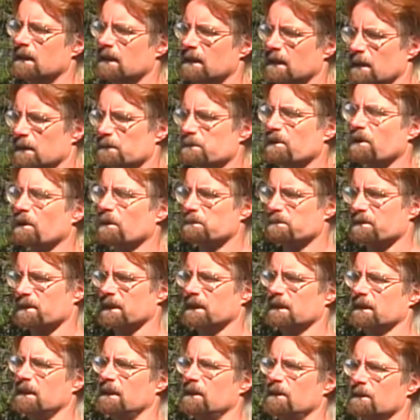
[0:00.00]

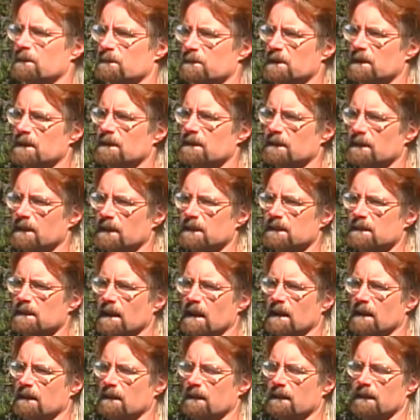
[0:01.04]
appropriate humor, these
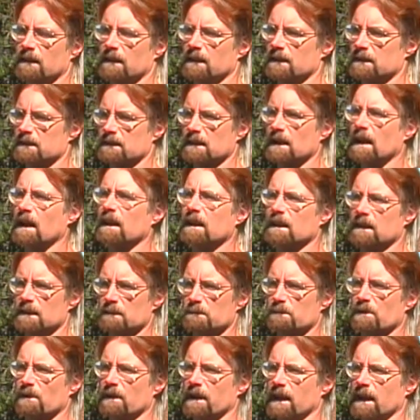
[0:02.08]
kind of things. Taking a
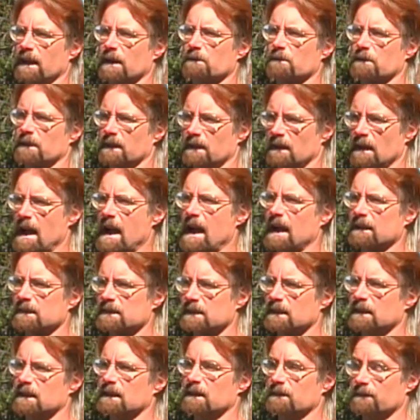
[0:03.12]
break,
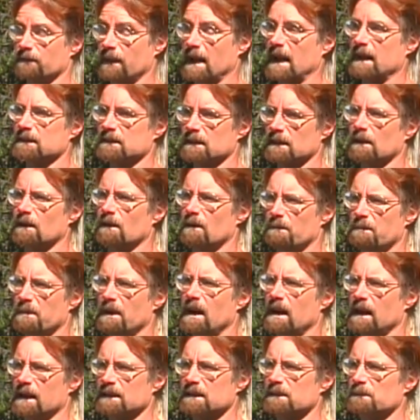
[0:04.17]
relaxing, if that's at all
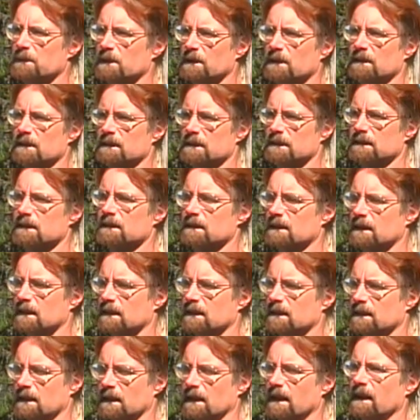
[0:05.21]
possible, is
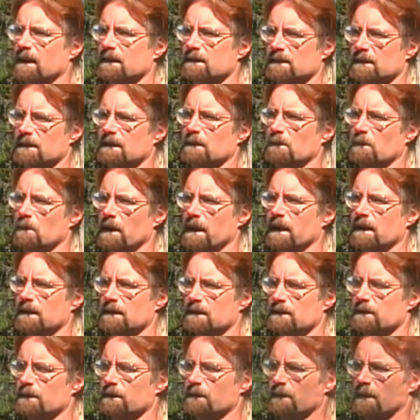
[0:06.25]
uh, an excellent way to
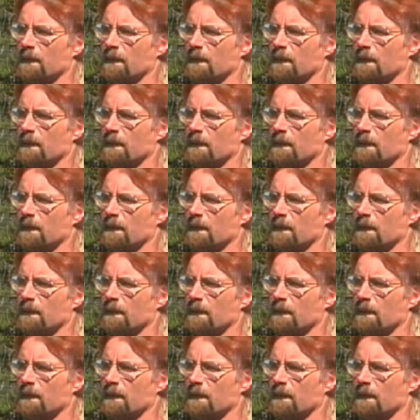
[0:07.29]
do